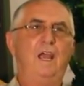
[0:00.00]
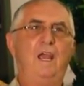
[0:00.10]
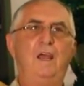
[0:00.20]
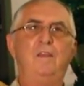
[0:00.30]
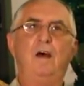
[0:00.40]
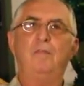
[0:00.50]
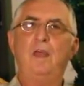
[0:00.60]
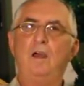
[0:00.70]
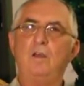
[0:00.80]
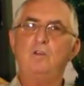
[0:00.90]
And
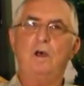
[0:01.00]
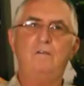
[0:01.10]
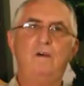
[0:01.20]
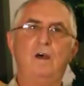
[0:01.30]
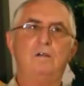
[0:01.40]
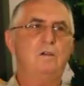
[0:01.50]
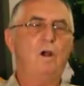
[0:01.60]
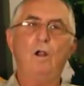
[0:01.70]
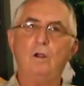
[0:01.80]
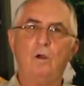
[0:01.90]
they also have a
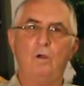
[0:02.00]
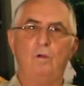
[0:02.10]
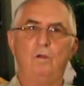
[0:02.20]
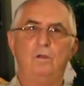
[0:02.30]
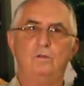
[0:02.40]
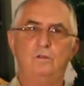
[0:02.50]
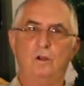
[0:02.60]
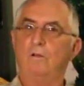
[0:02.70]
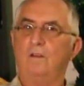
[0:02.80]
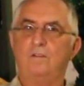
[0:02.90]
cargo
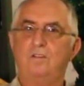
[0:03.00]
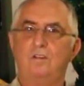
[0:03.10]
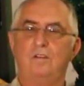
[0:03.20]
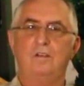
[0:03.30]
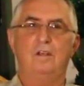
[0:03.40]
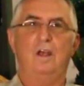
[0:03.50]
service,